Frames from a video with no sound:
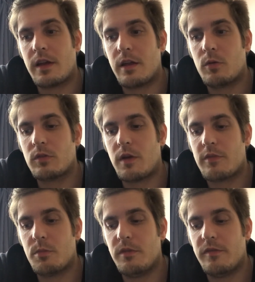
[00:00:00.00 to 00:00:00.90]
I also
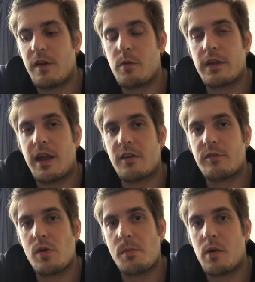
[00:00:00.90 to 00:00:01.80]
have to be very
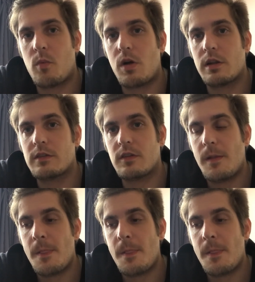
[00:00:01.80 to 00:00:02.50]
careful with my wallet.